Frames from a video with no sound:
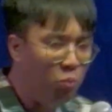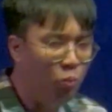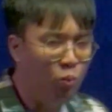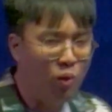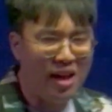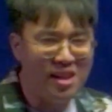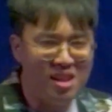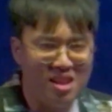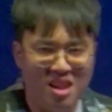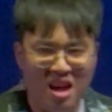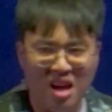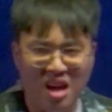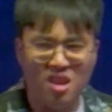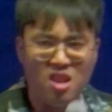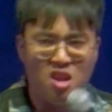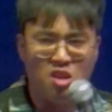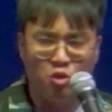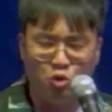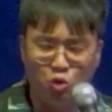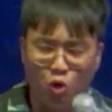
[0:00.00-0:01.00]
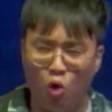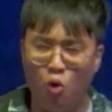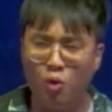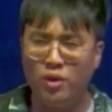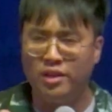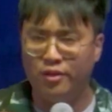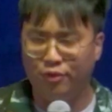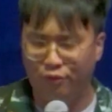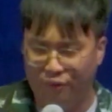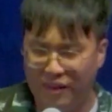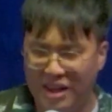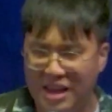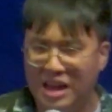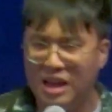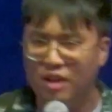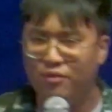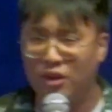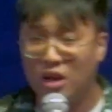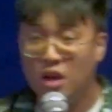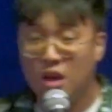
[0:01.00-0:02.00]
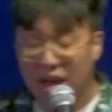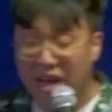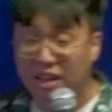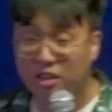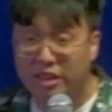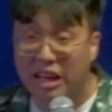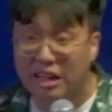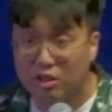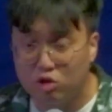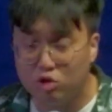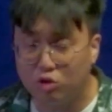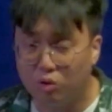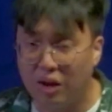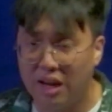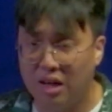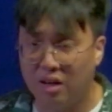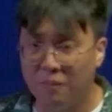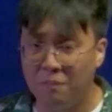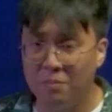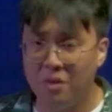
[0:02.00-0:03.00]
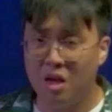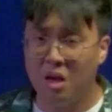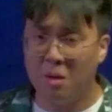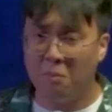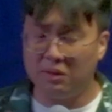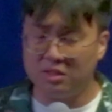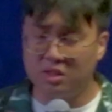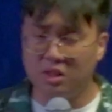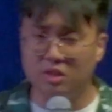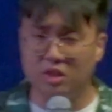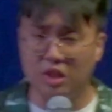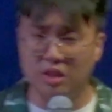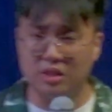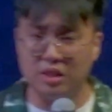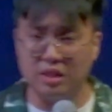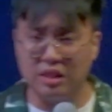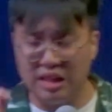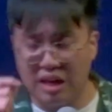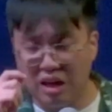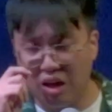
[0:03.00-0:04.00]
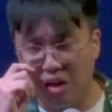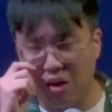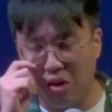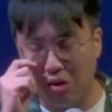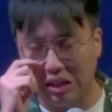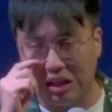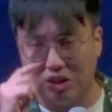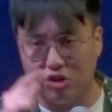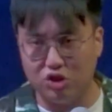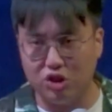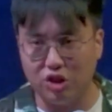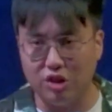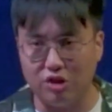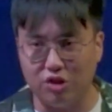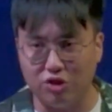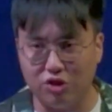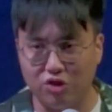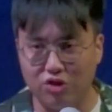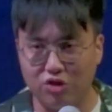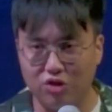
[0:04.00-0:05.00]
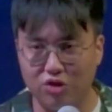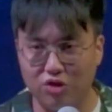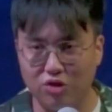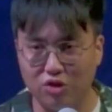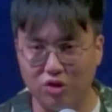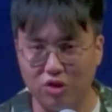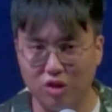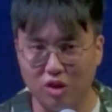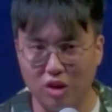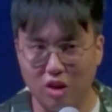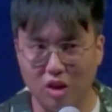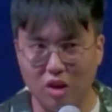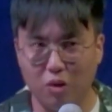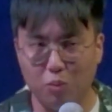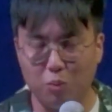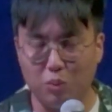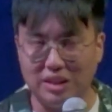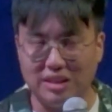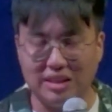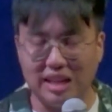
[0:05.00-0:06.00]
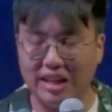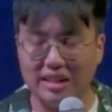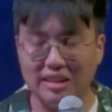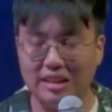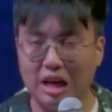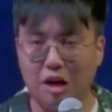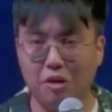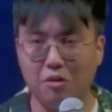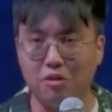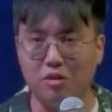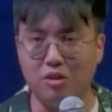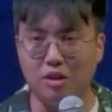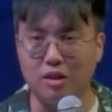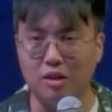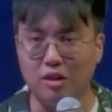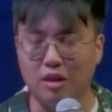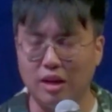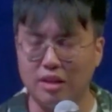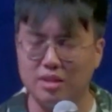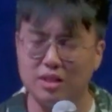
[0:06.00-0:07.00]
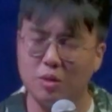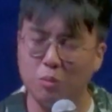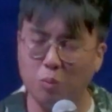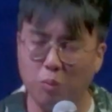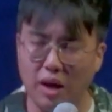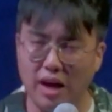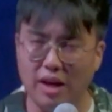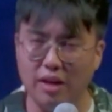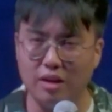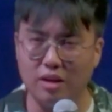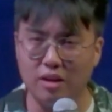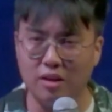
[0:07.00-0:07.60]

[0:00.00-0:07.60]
one another grow in the faith, and that's great. But I said, Jason, now that church, we died down already. I said, why?